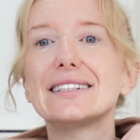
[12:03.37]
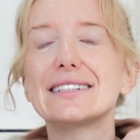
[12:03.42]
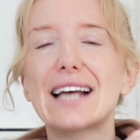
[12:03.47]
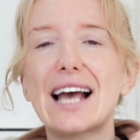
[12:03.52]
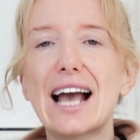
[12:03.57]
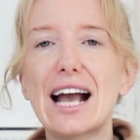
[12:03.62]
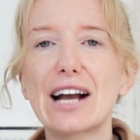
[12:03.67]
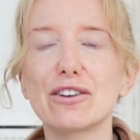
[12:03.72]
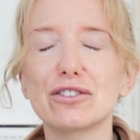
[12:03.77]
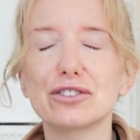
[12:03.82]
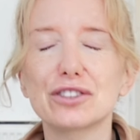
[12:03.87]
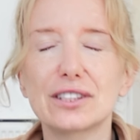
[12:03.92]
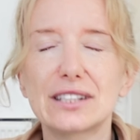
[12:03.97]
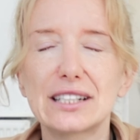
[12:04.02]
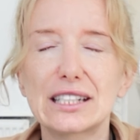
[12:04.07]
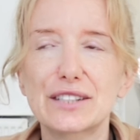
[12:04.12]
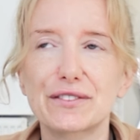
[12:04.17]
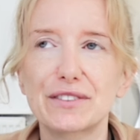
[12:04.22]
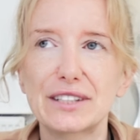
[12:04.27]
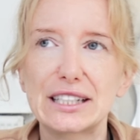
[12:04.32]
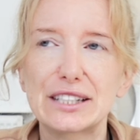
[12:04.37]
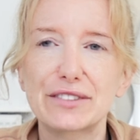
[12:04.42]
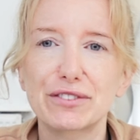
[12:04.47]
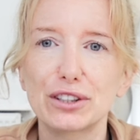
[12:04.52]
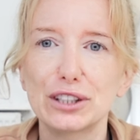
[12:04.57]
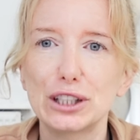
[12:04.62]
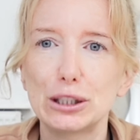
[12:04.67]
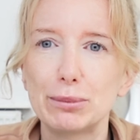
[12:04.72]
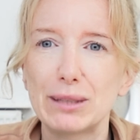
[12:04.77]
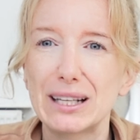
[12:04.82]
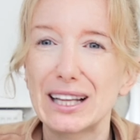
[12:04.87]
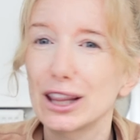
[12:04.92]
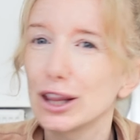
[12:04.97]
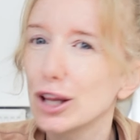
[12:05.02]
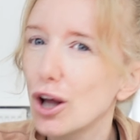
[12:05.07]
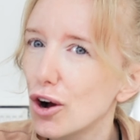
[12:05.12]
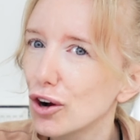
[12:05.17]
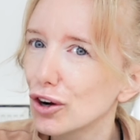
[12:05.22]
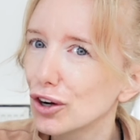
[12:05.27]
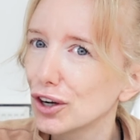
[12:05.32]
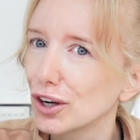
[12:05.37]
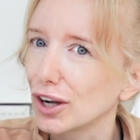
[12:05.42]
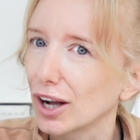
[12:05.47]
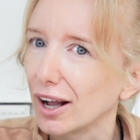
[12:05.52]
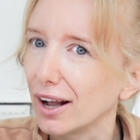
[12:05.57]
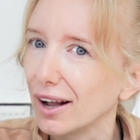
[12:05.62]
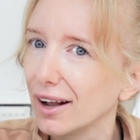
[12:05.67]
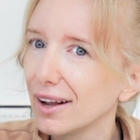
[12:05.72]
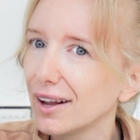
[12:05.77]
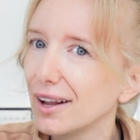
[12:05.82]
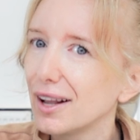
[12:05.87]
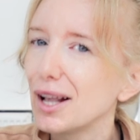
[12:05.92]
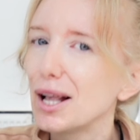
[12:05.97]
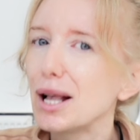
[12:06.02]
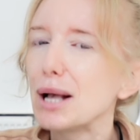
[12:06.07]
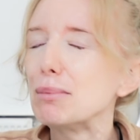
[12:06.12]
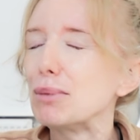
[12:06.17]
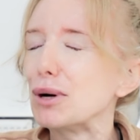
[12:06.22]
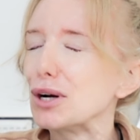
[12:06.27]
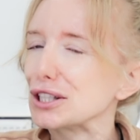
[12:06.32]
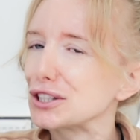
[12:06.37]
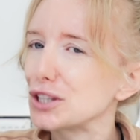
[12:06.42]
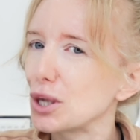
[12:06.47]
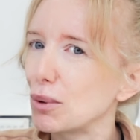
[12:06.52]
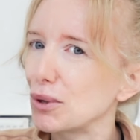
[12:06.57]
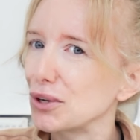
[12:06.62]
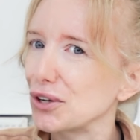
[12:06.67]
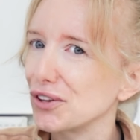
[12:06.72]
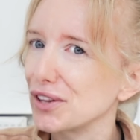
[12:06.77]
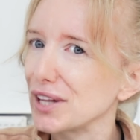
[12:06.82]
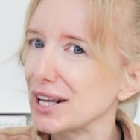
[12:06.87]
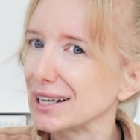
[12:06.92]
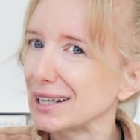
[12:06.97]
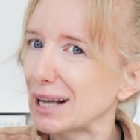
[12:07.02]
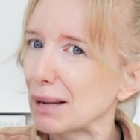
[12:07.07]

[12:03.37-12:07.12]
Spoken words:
to hang on to this fleece for a little bit longer, but it's not what you think.